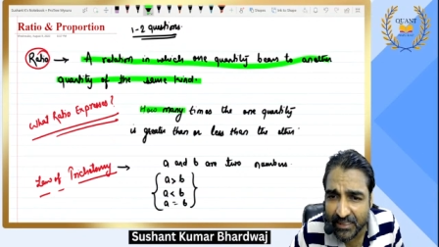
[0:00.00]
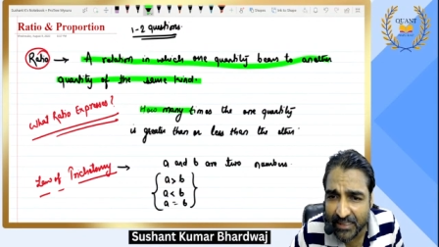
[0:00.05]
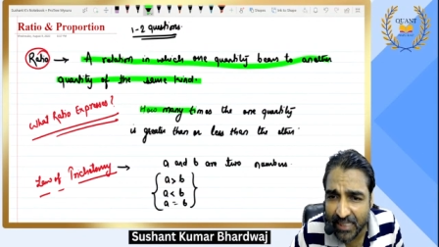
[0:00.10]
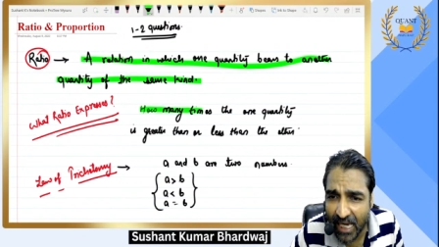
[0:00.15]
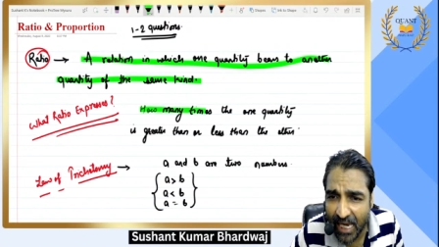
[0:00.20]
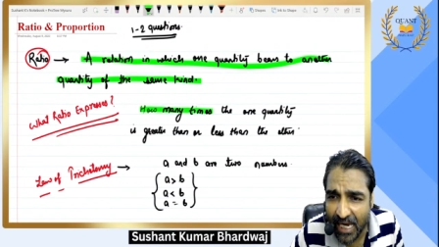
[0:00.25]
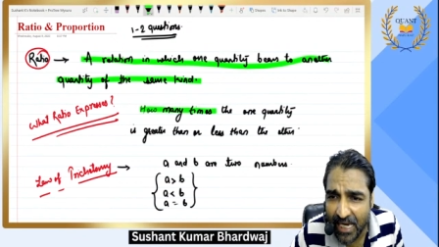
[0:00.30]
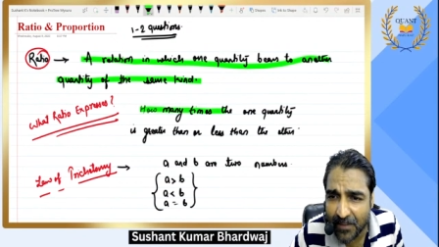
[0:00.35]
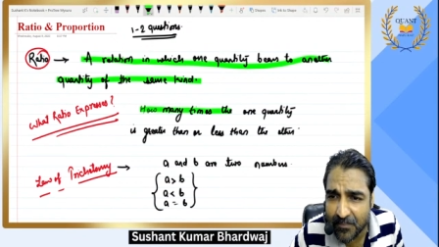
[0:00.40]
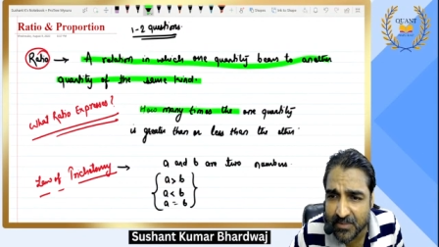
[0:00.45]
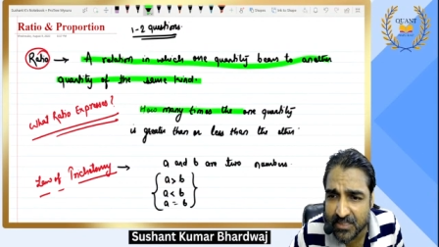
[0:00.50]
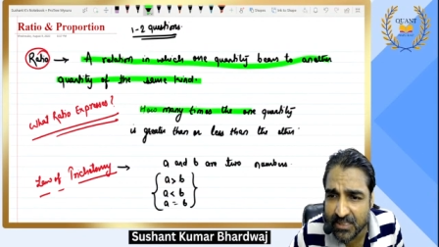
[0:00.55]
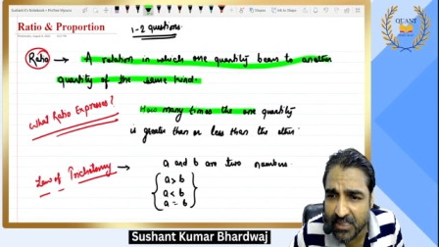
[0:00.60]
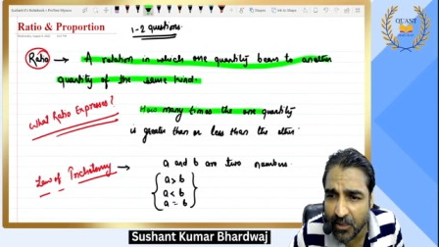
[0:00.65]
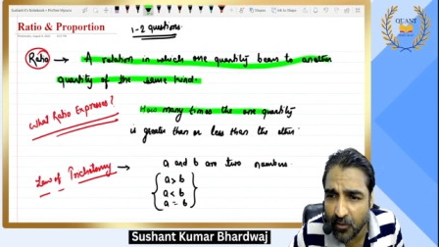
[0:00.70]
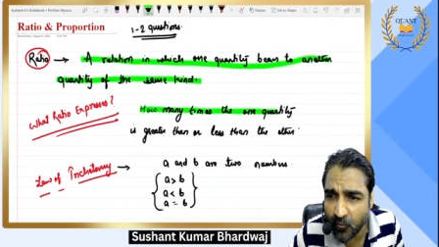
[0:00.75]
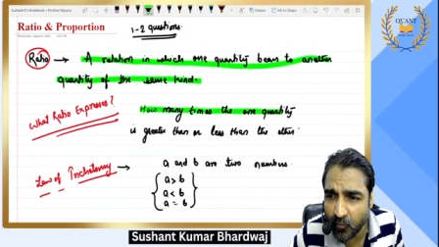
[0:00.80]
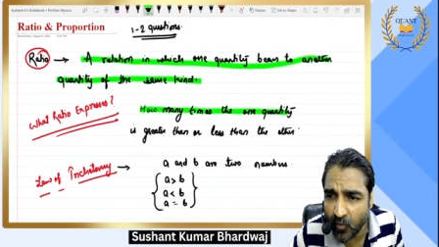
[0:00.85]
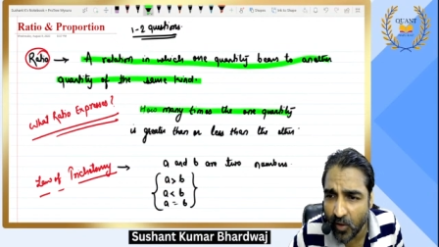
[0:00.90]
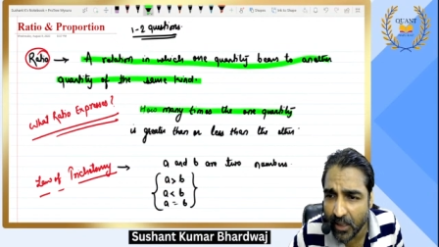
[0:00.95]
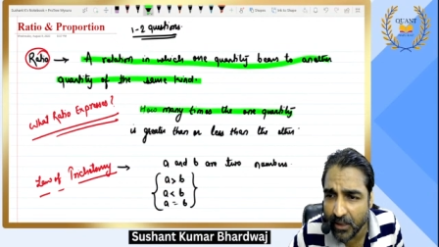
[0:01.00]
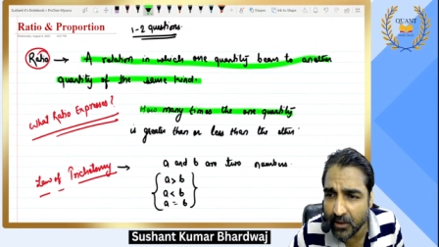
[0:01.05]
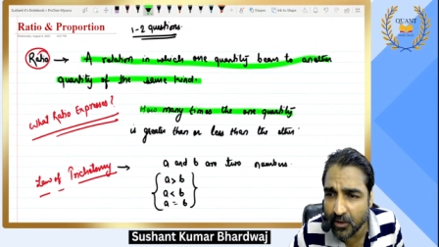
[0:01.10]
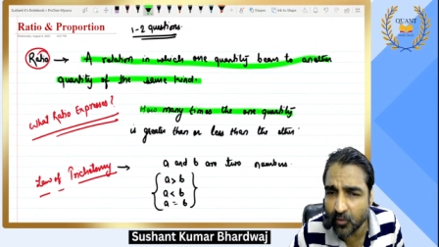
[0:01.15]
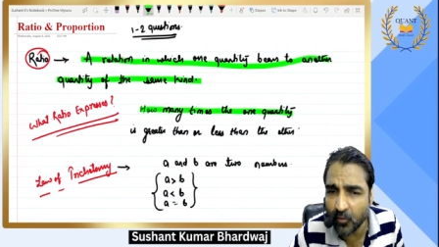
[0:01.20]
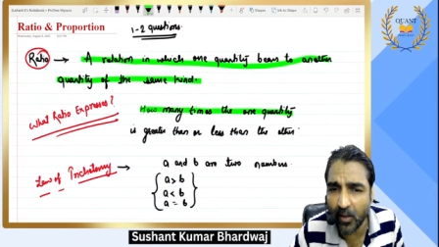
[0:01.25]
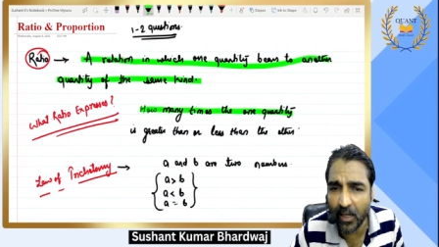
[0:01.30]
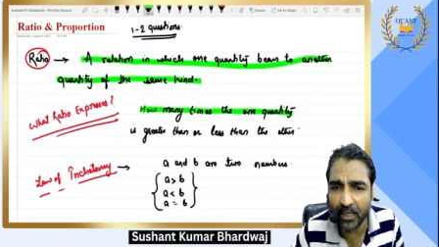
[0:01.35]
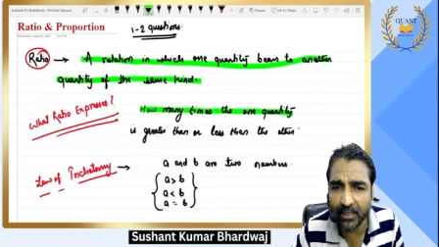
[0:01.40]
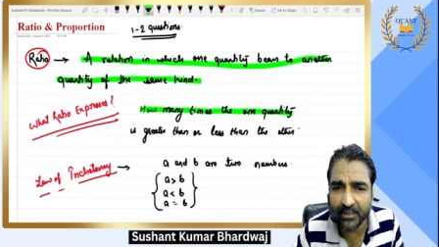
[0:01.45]
times the one
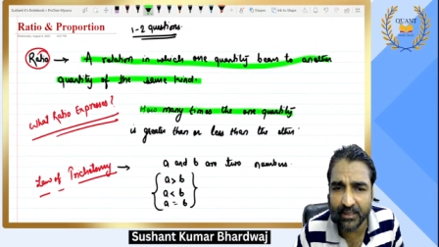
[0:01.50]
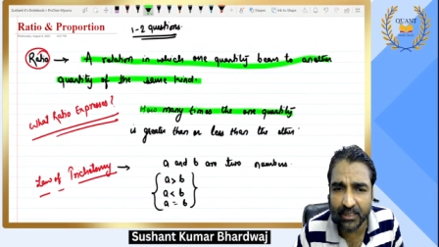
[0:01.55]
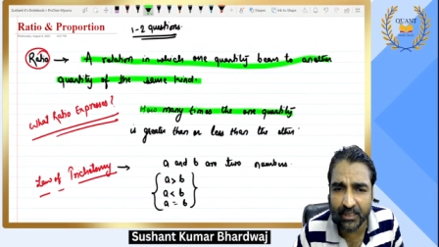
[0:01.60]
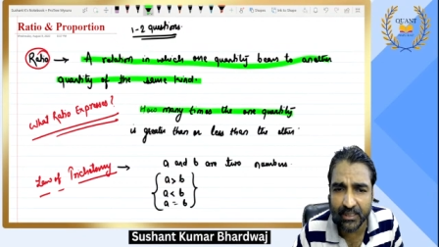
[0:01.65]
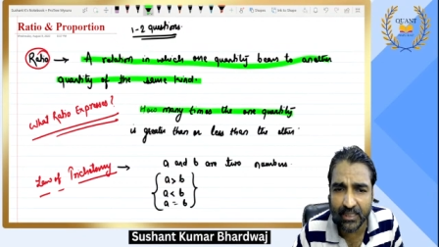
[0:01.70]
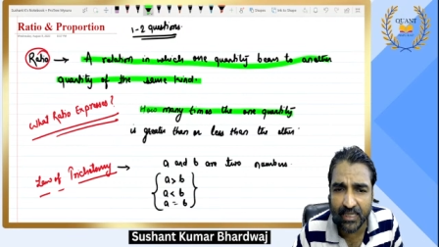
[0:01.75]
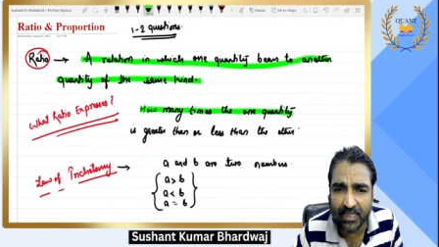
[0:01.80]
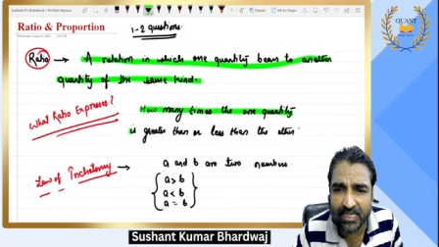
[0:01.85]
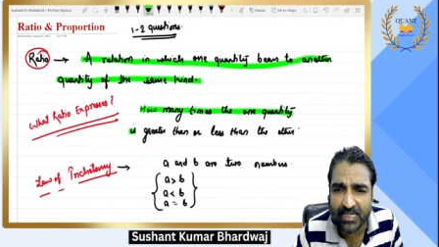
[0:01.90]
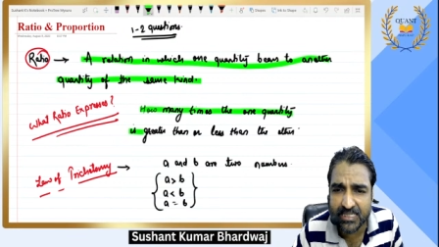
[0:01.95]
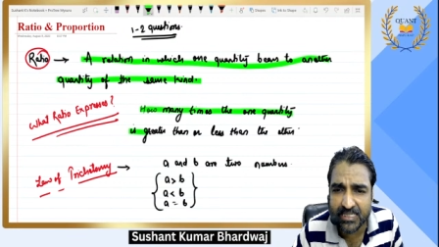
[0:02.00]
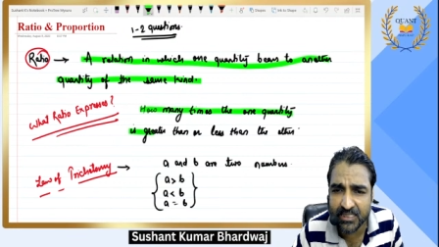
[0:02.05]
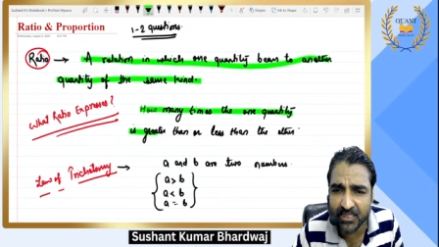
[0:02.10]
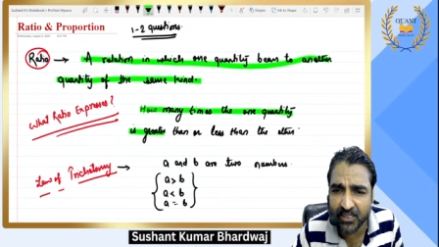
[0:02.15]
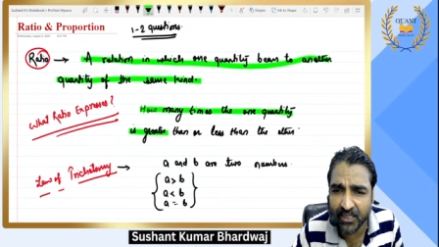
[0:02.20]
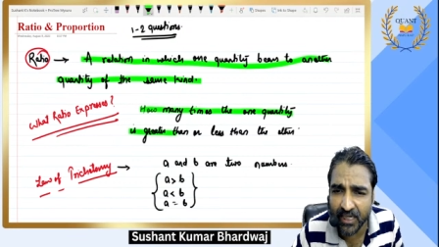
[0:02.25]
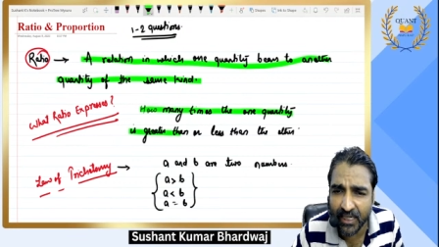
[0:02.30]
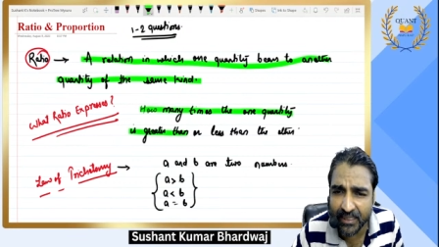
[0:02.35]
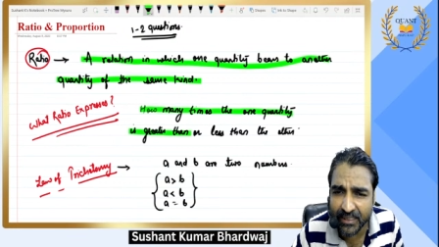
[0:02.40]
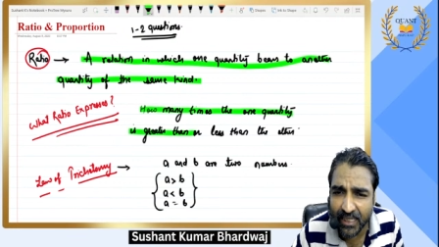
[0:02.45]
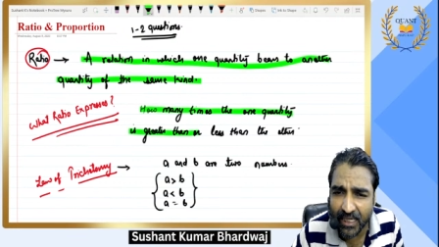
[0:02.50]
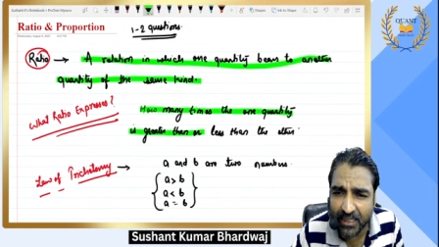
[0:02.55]
quantity is greater